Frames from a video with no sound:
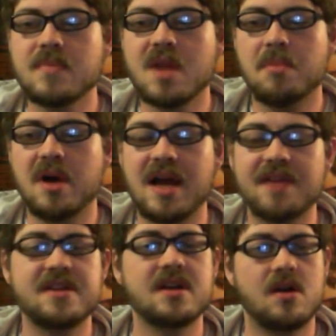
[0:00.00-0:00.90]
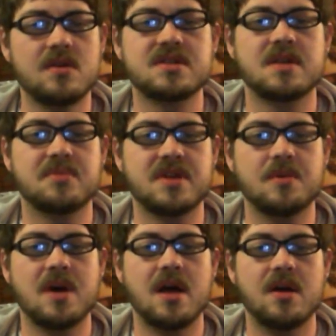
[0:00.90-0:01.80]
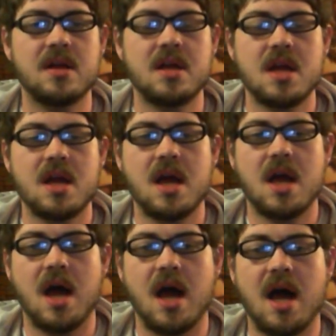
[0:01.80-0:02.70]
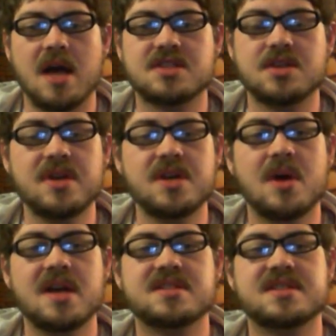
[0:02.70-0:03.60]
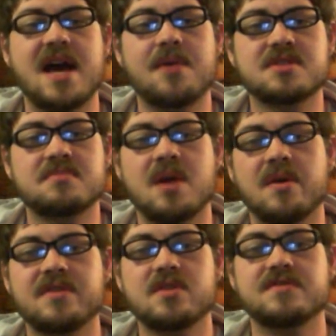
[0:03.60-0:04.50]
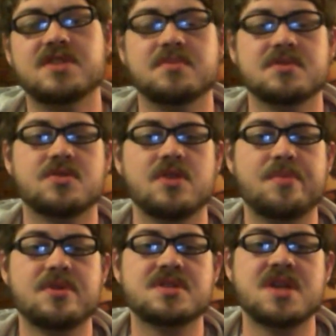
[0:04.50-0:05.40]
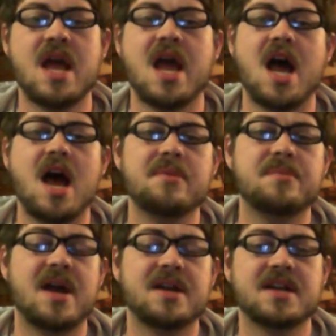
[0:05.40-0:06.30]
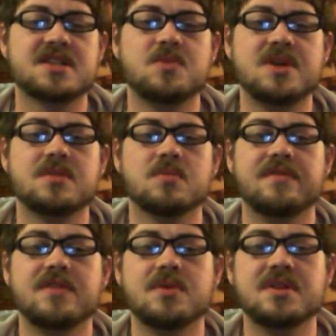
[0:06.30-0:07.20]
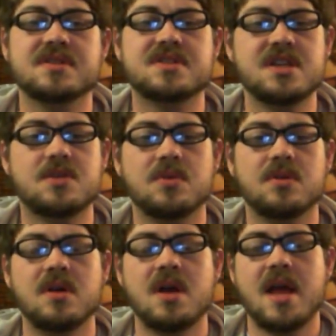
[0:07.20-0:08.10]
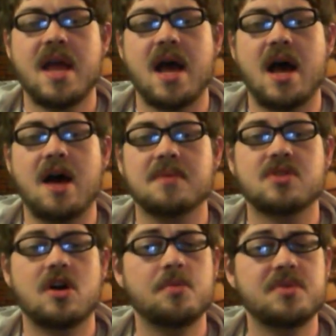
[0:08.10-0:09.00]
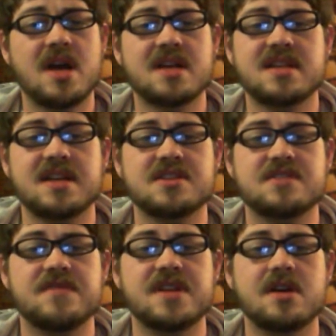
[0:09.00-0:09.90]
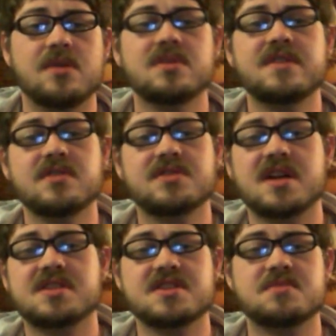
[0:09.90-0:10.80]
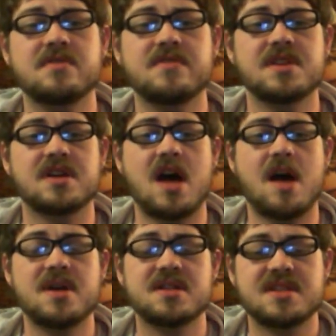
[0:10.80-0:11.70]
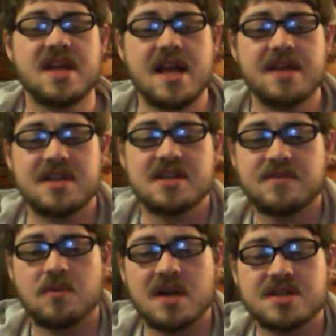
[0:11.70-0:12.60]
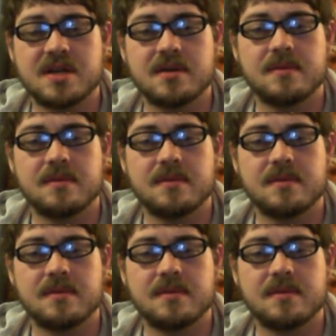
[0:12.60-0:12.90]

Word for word: but I think it holds up pretty well. Uh, so anyways, that was my review of Jeepers Creepers. I'll be back next week reviewing the sequel. Um, so I hope you guys like this video. Leave your thoughts on this movie in the comments, and thanks for watching.